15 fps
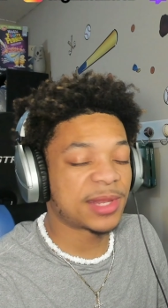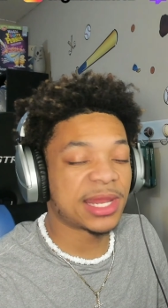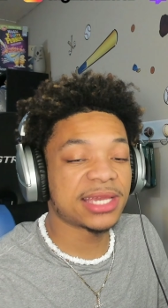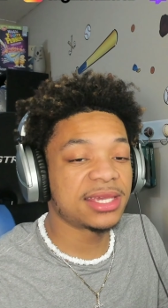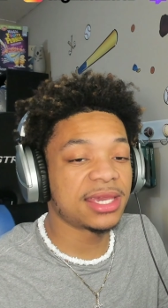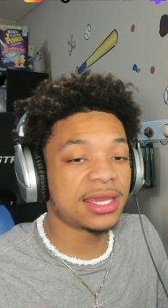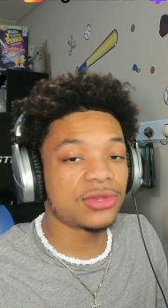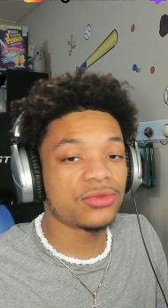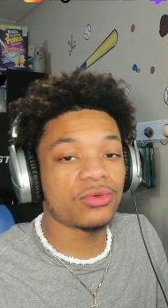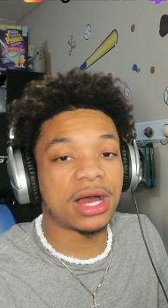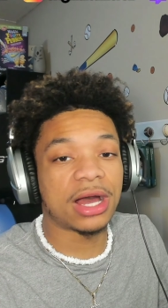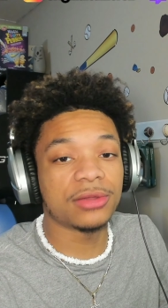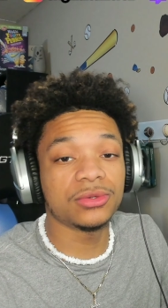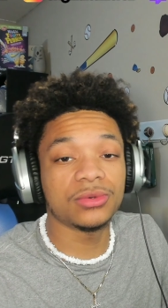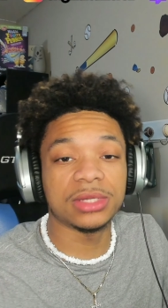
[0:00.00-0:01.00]
but I can do,
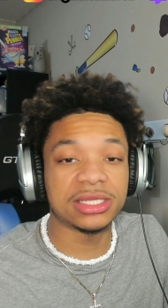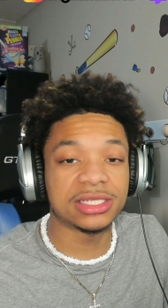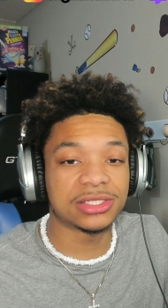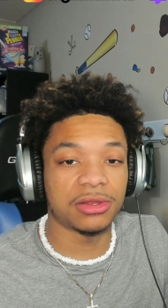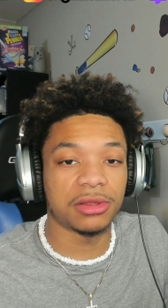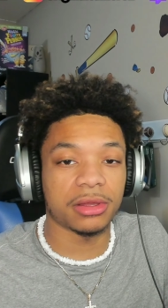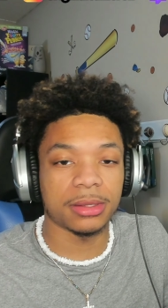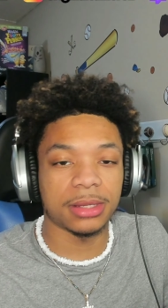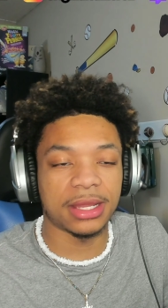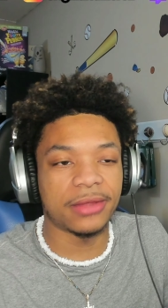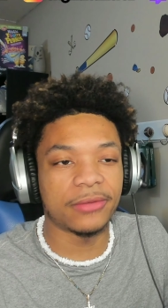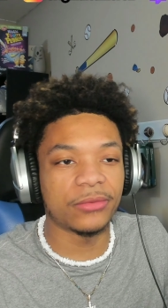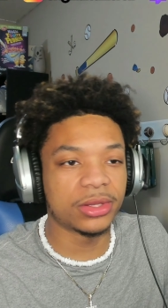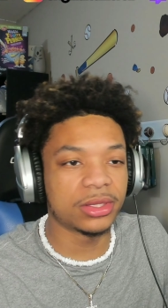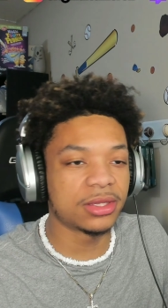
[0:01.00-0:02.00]
I'll do any song. I'm
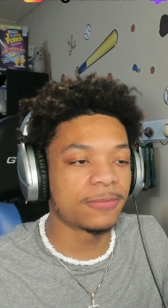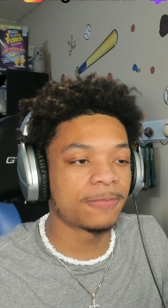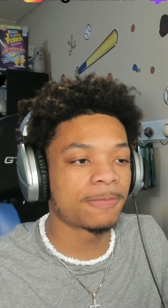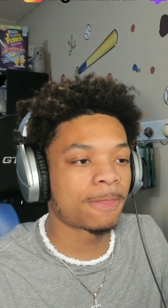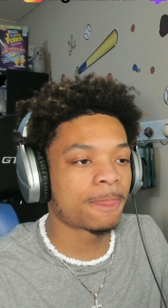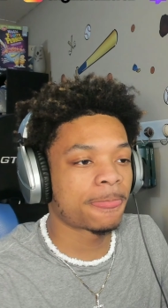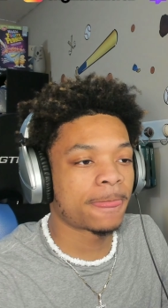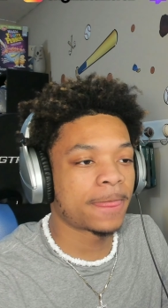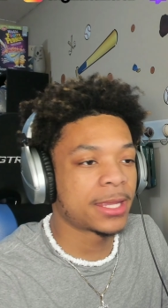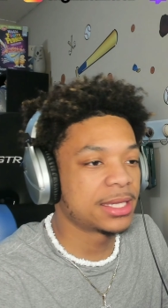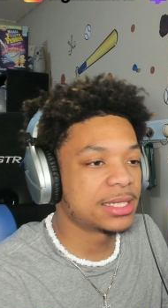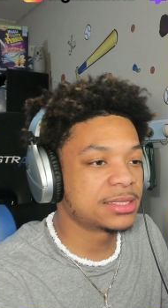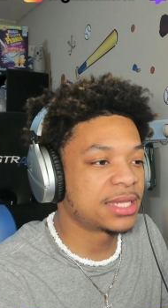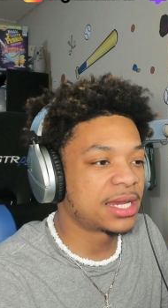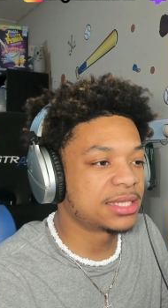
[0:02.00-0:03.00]
not really,
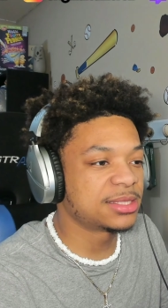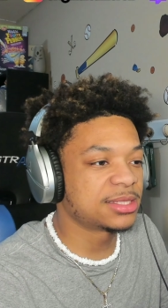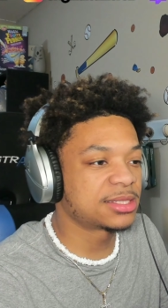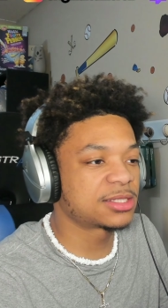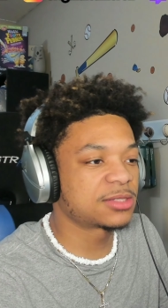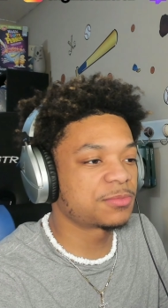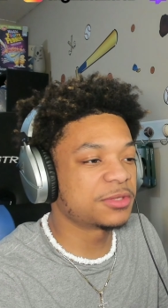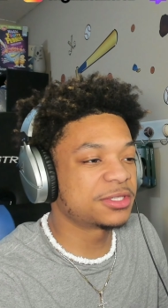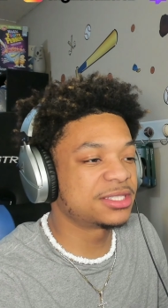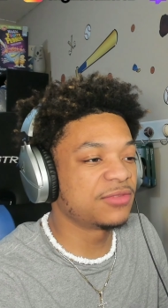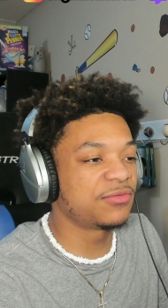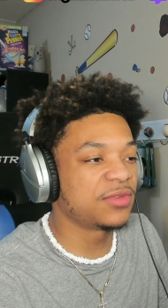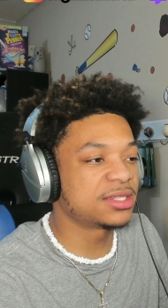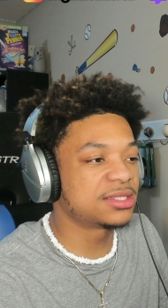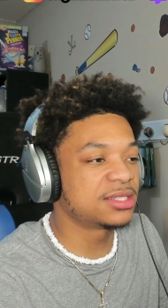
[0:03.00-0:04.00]
it's not just
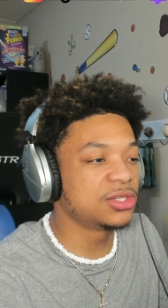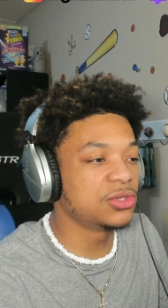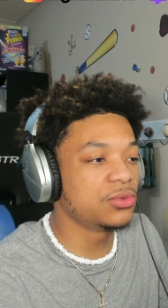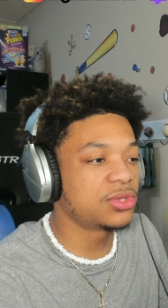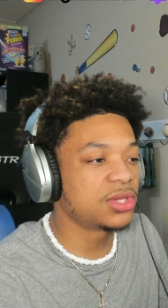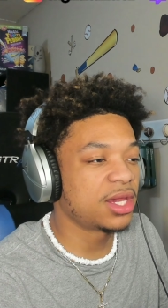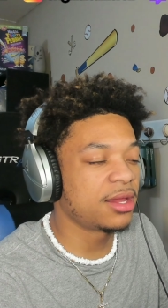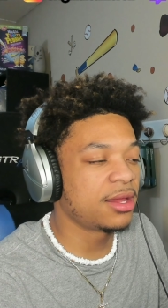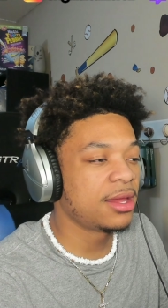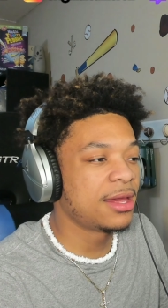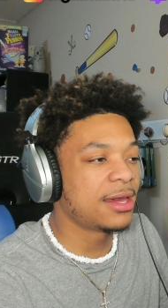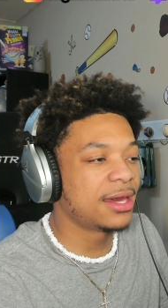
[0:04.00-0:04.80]
specific to U K.